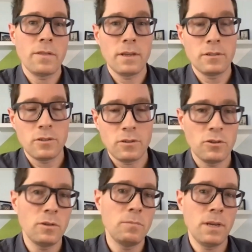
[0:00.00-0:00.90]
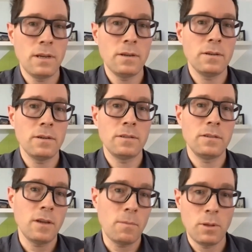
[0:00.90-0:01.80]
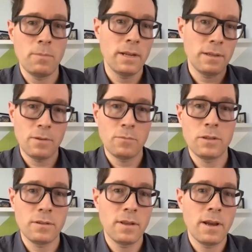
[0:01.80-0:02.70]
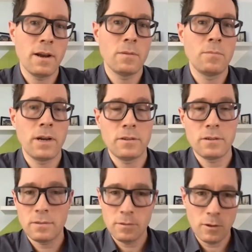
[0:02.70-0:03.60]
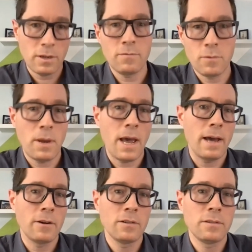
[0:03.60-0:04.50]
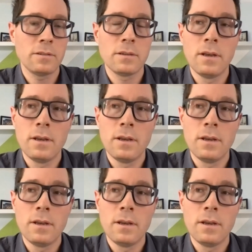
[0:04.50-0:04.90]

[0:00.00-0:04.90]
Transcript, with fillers: things should be it's supplementing what's there by just looking for patterns